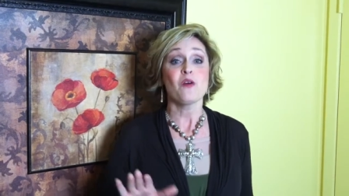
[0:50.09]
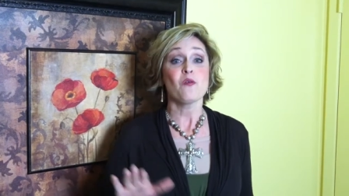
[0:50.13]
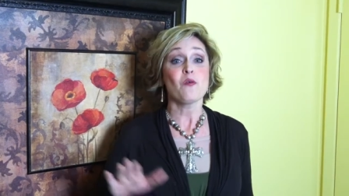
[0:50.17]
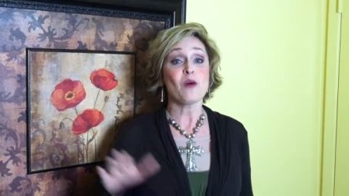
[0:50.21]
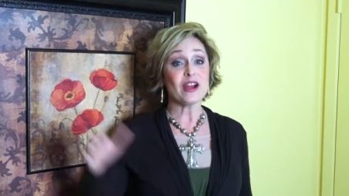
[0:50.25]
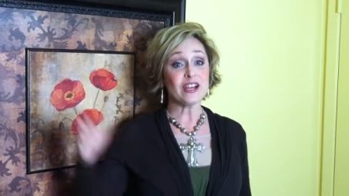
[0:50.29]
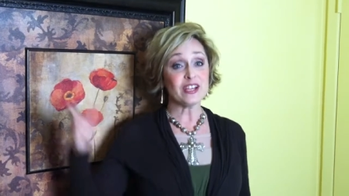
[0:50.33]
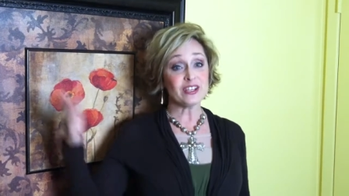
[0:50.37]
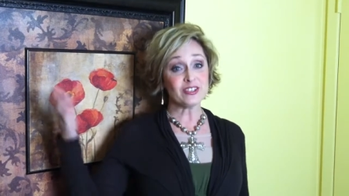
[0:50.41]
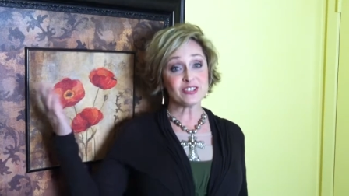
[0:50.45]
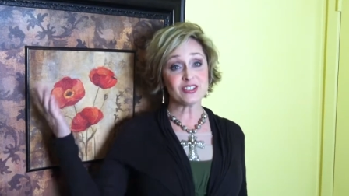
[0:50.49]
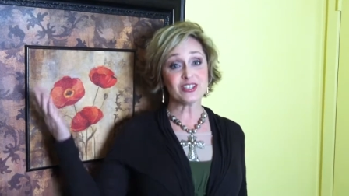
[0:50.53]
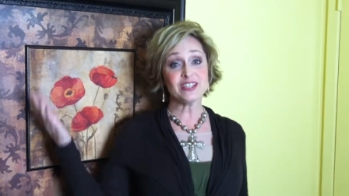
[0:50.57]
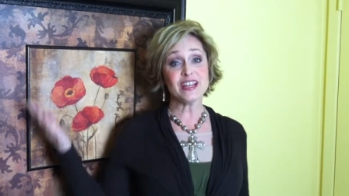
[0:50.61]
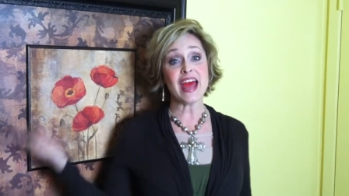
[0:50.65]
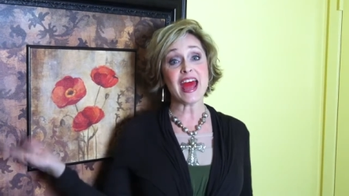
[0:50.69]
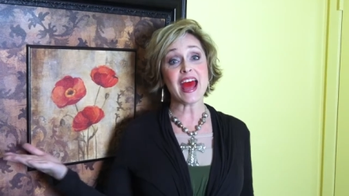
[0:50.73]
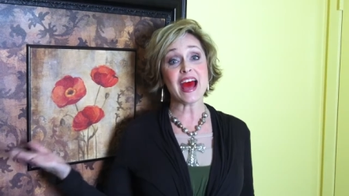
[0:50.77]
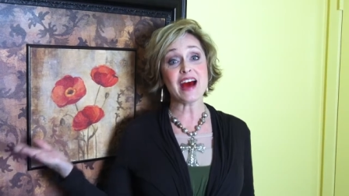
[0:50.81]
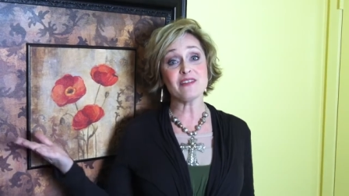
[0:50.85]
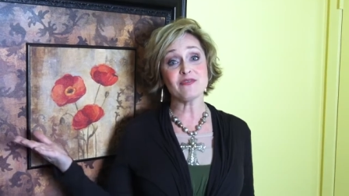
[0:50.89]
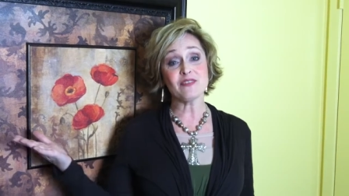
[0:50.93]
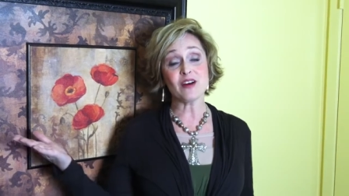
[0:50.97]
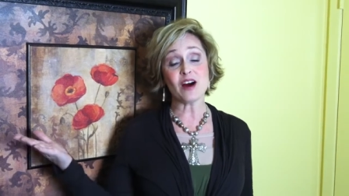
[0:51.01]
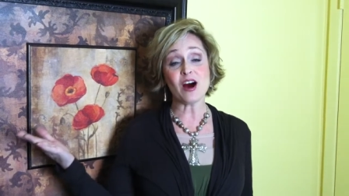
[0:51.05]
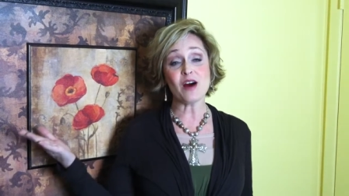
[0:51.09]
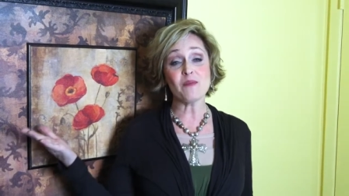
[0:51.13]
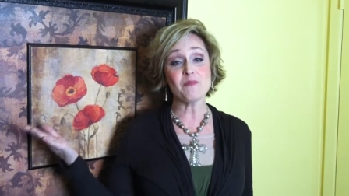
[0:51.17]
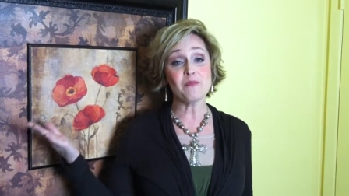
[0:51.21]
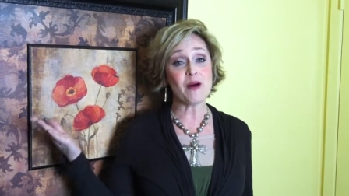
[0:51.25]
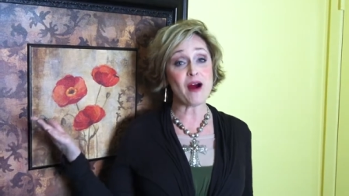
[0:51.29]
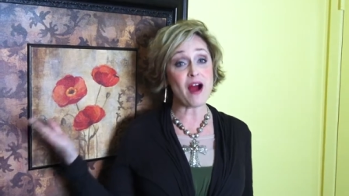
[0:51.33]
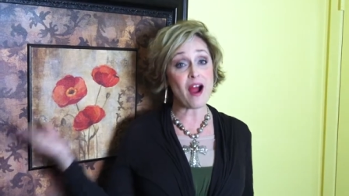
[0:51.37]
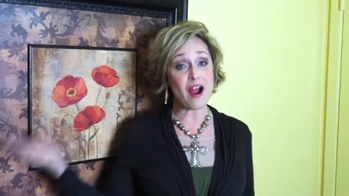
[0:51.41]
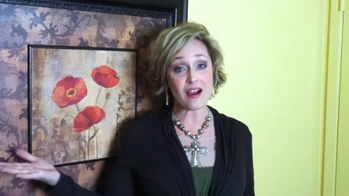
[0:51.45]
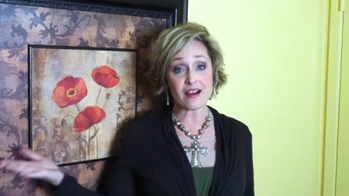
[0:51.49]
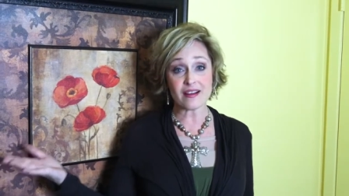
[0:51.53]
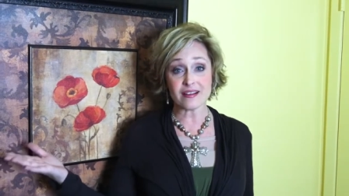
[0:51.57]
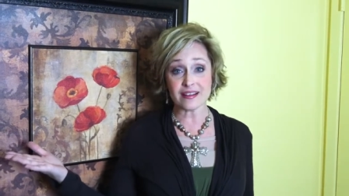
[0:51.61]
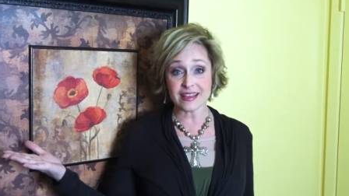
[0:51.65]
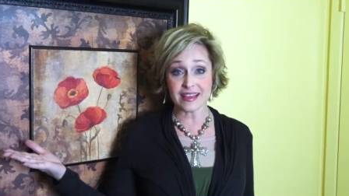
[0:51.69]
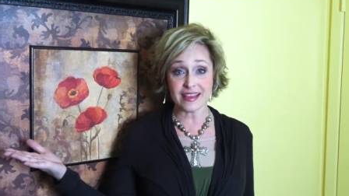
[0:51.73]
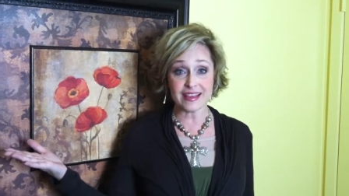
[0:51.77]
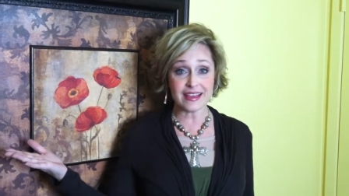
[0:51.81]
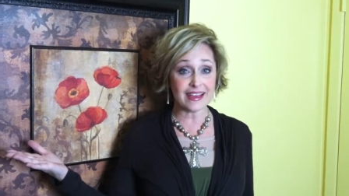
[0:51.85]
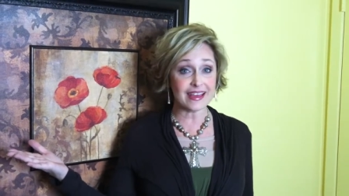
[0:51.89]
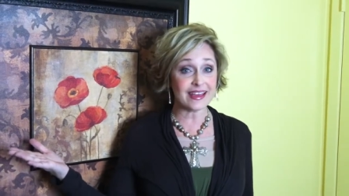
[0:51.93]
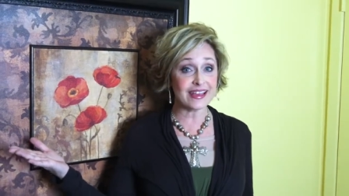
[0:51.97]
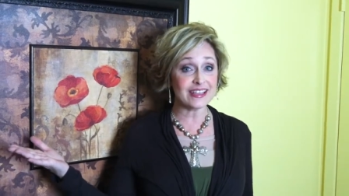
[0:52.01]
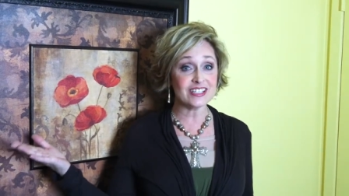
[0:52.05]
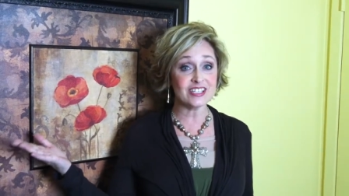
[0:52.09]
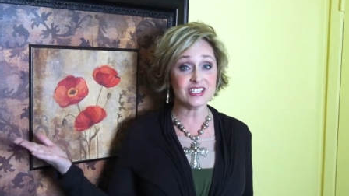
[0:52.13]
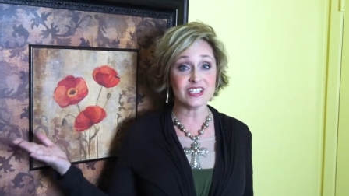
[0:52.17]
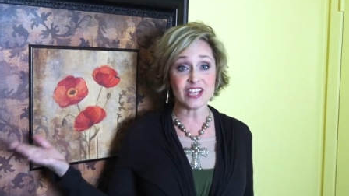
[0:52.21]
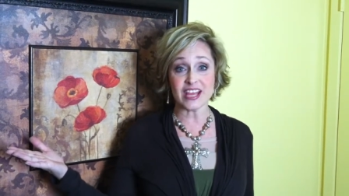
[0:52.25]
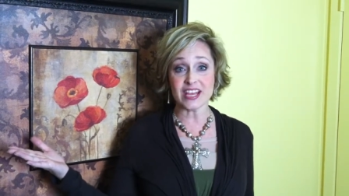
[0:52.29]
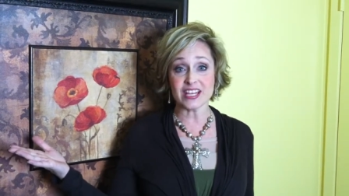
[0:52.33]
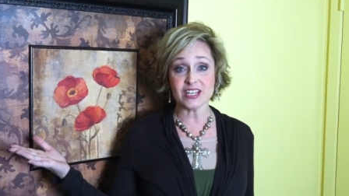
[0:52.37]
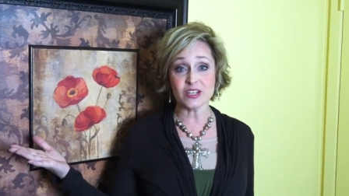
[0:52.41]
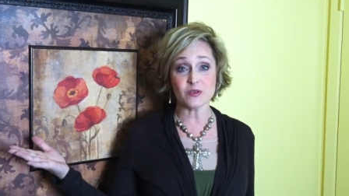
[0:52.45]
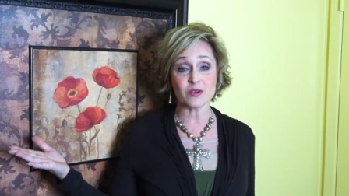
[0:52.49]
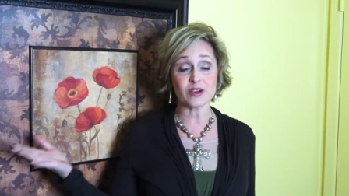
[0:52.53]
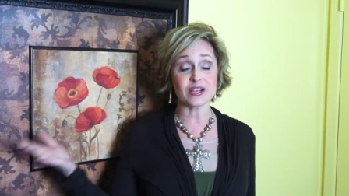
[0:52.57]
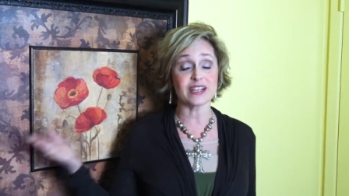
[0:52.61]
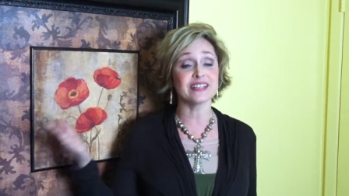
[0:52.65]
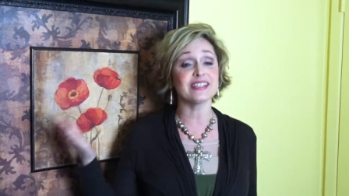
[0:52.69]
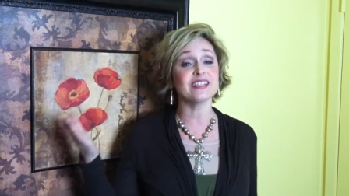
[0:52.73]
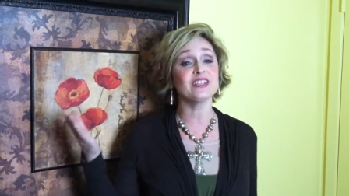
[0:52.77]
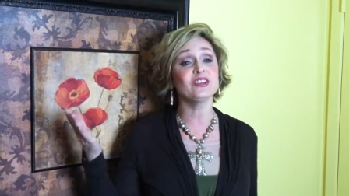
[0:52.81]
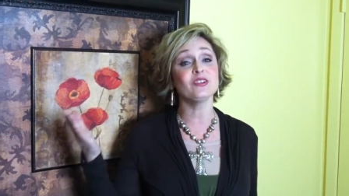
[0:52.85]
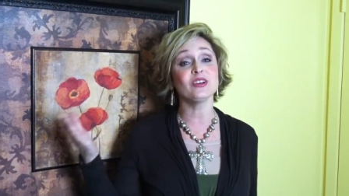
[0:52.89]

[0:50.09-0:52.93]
why you should have a party in January.